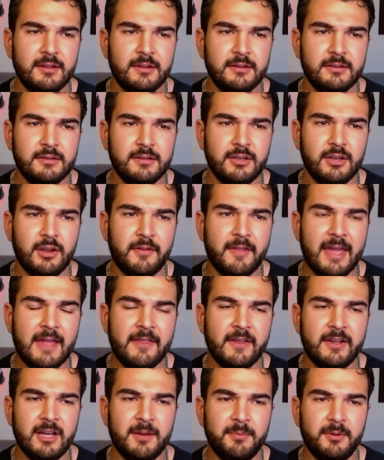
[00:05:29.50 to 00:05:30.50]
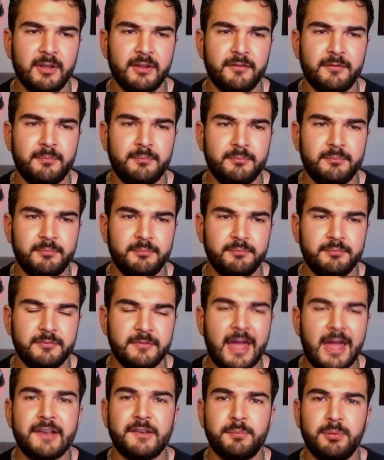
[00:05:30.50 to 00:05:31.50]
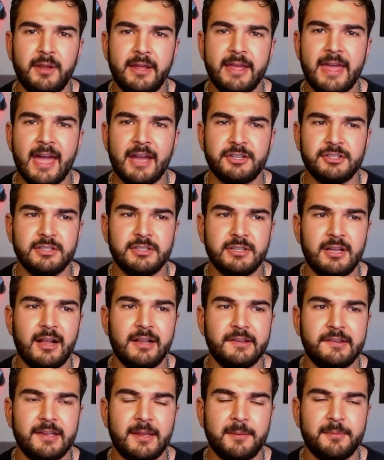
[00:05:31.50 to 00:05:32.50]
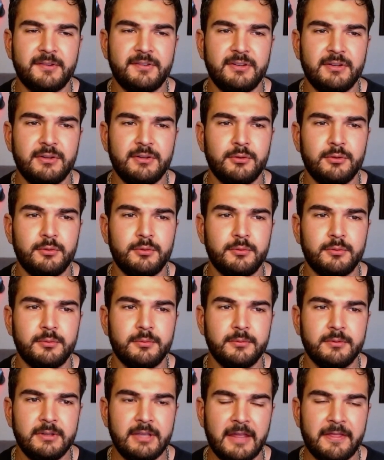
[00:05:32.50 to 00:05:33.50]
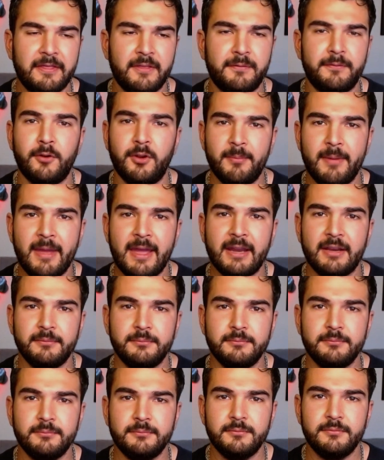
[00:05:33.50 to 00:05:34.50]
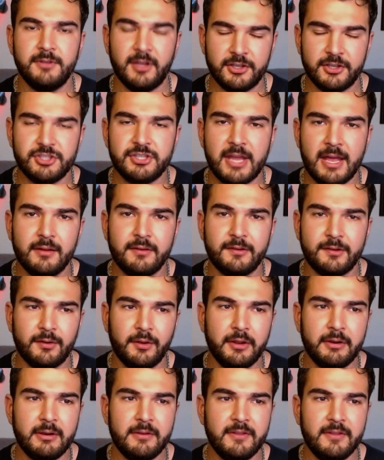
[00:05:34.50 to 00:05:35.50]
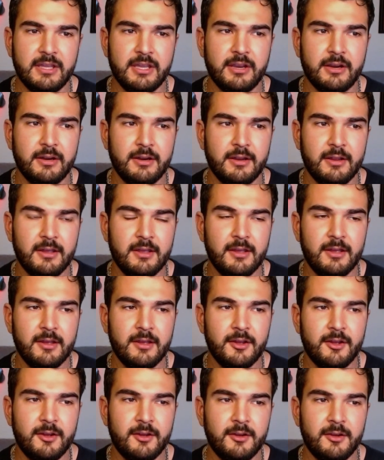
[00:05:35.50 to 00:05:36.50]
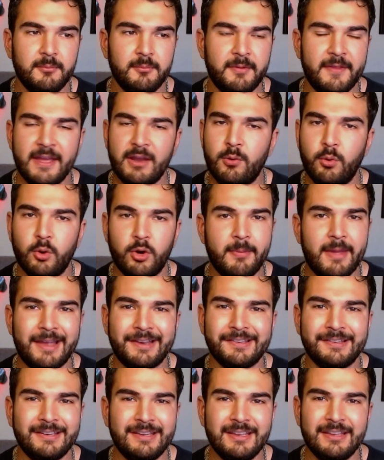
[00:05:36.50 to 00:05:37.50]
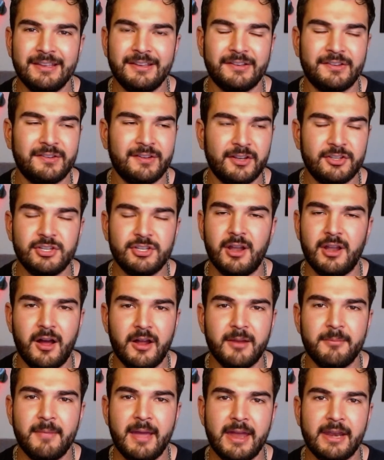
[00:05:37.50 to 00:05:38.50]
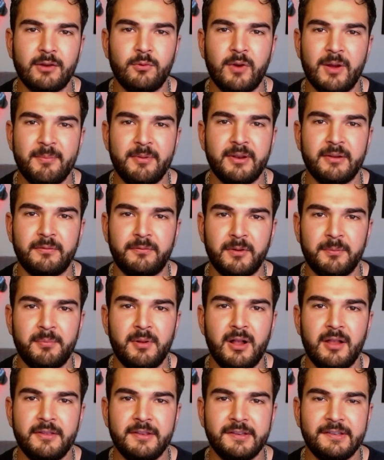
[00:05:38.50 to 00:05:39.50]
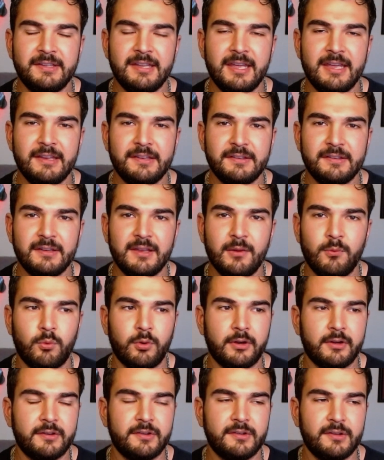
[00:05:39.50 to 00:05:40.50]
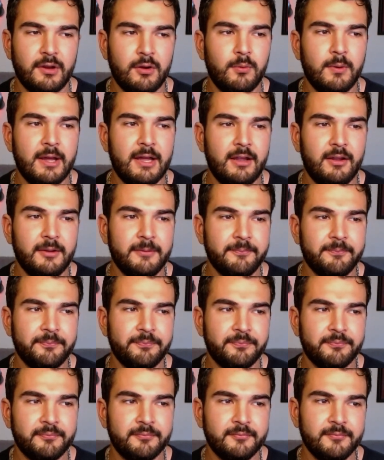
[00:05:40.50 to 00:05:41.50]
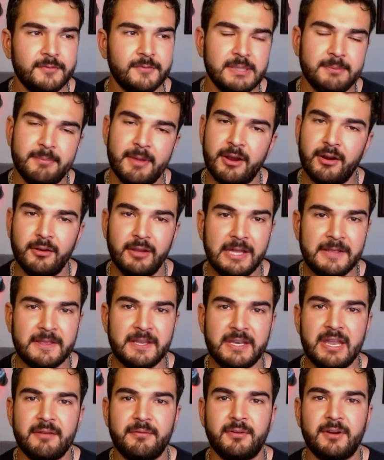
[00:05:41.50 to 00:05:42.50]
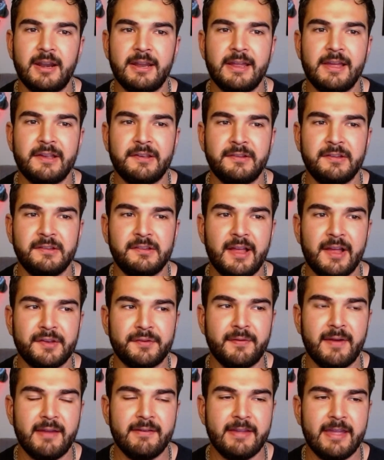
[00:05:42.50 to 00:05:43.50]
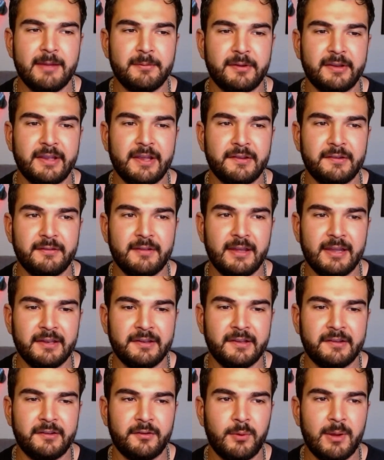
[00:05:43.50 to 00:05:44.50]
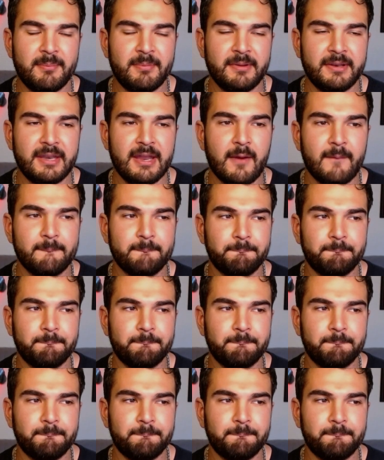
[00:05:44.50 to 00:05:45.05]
You know, they had the couple of nice play action concepts to get the fullback touchdowns earlier in the year. But that quarterback sneak is such an automatic weapon in football these days. It works so well. Better late than never, I guess. These last five games, I guess that's a weapon now.